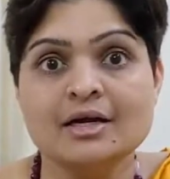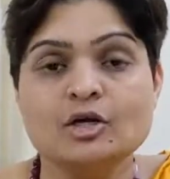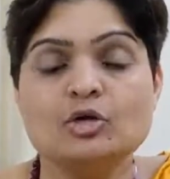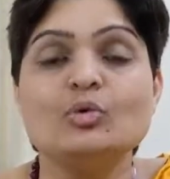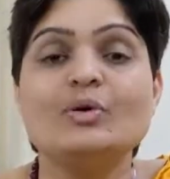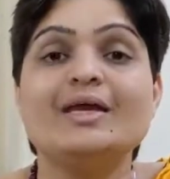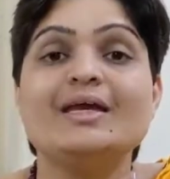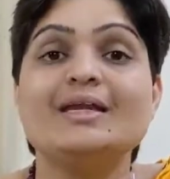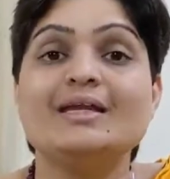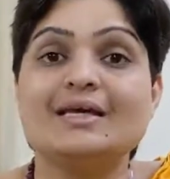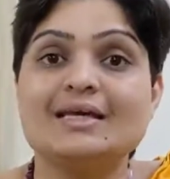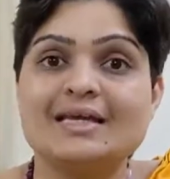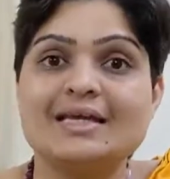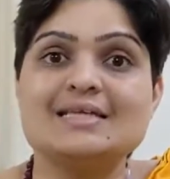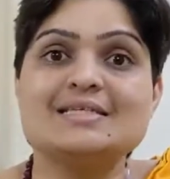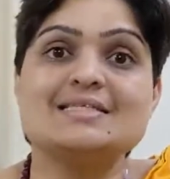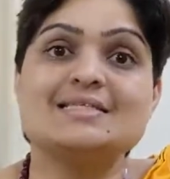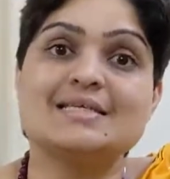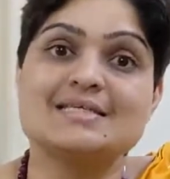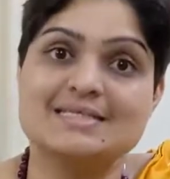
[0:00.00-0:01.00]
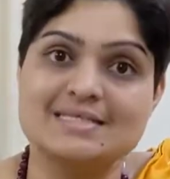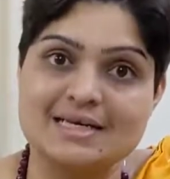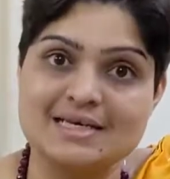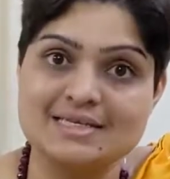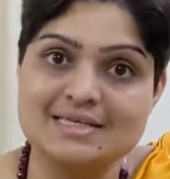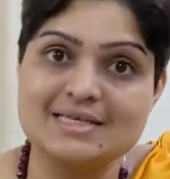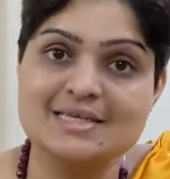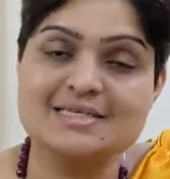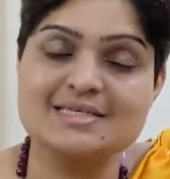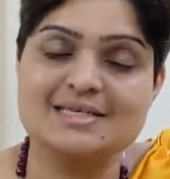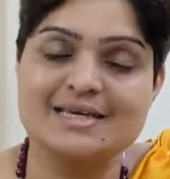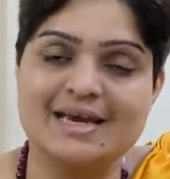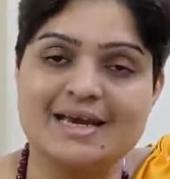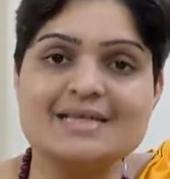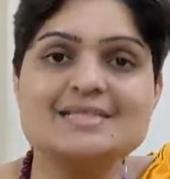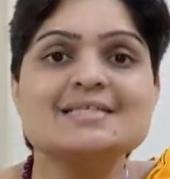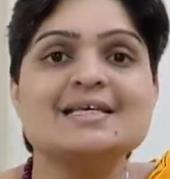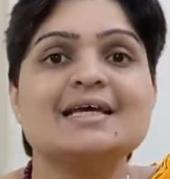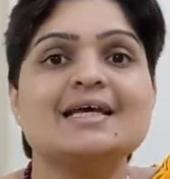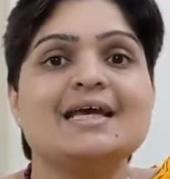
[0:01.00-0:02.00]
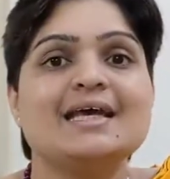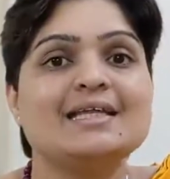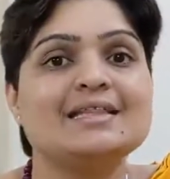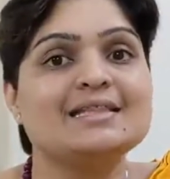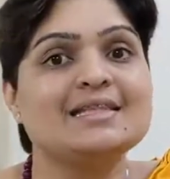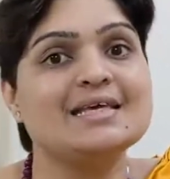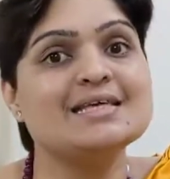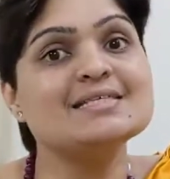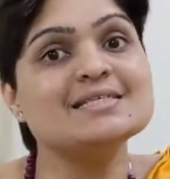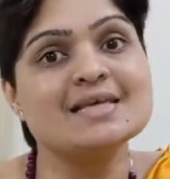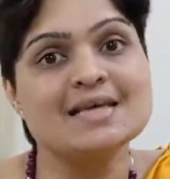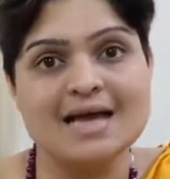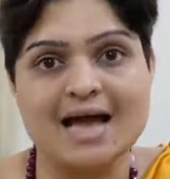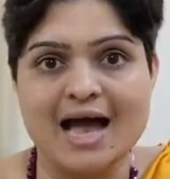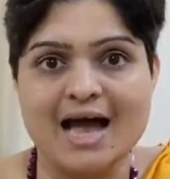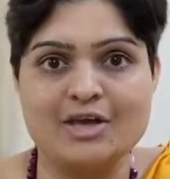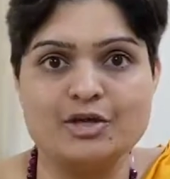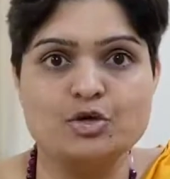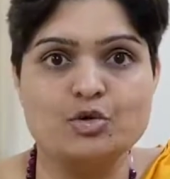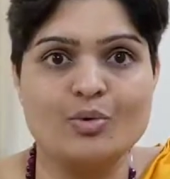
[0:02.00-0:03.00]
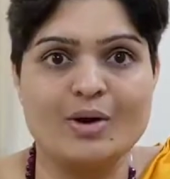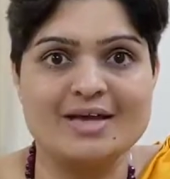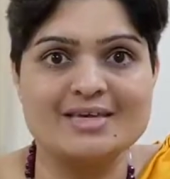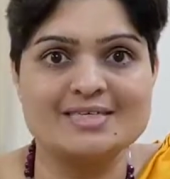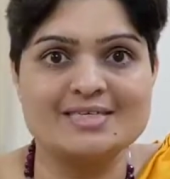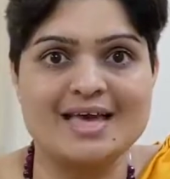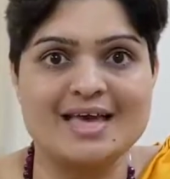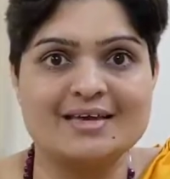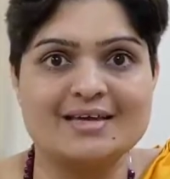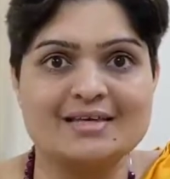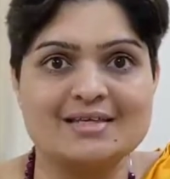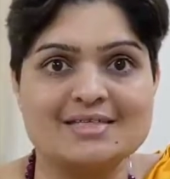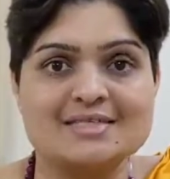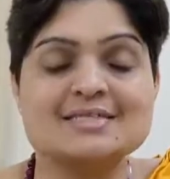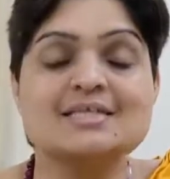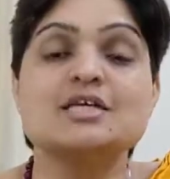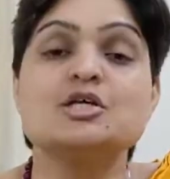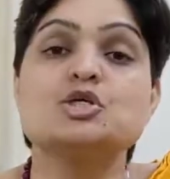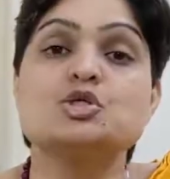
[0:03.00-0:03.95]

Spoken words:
to increase the success rates in these IUI cycles.